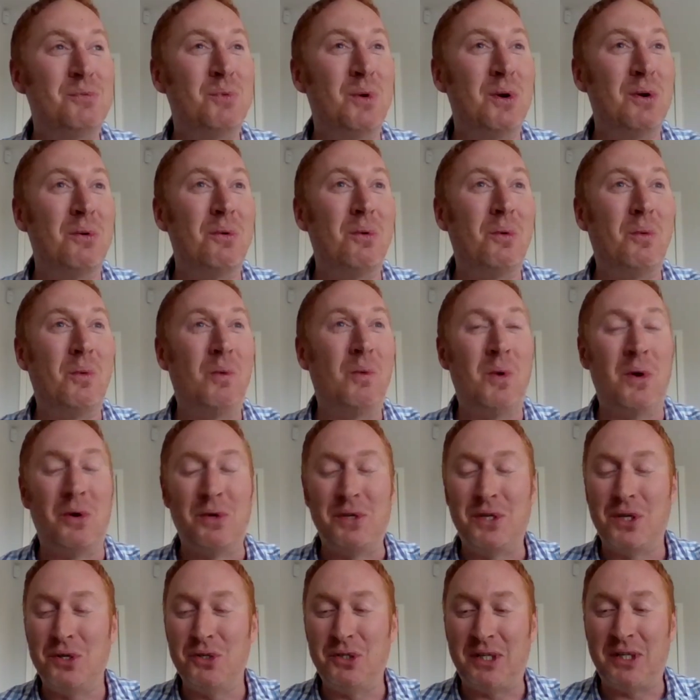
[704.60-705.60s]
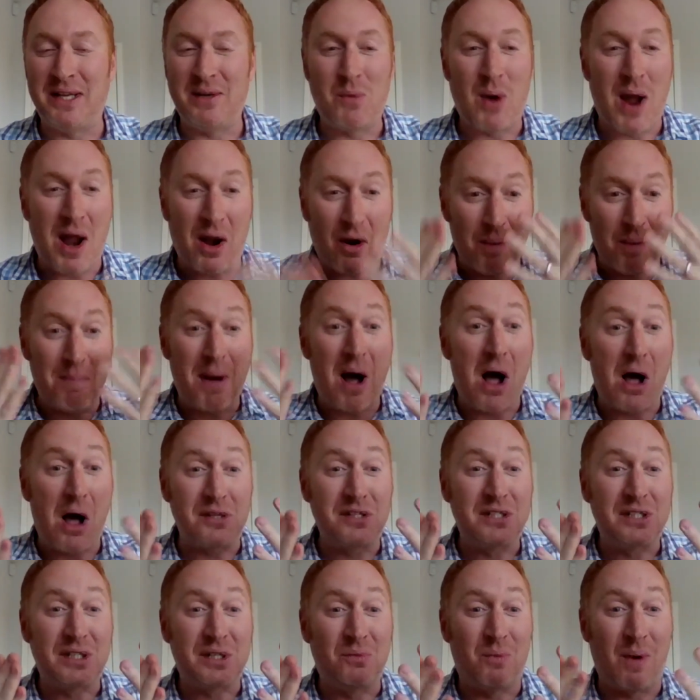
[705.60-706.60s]
will usually wear a
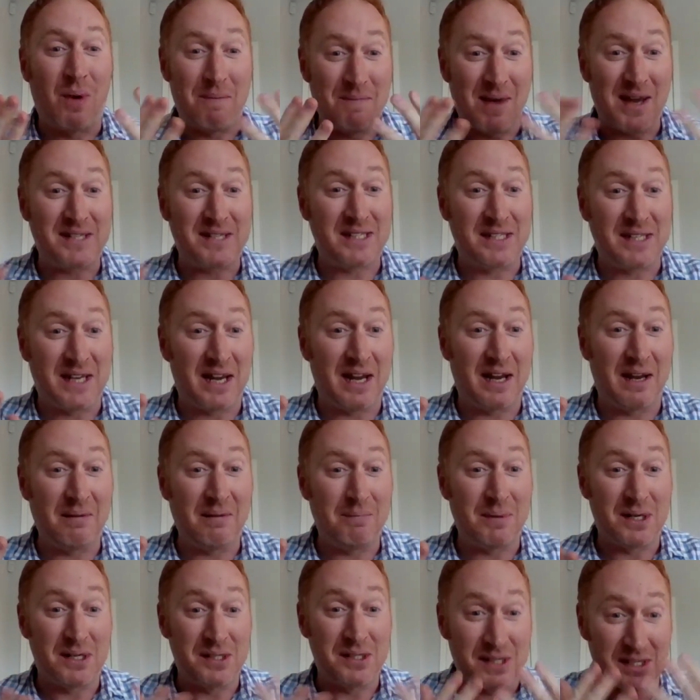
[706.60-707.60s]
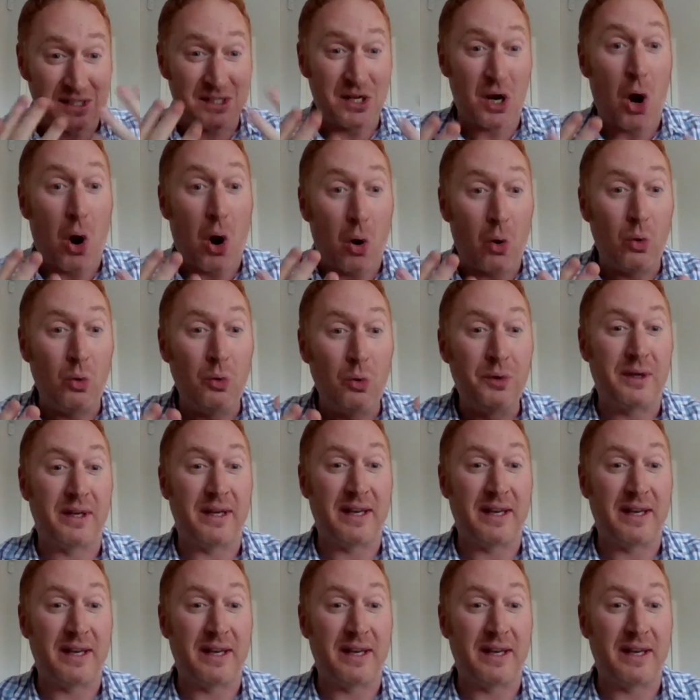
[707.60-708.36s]
mask when they're skiing because it's cold,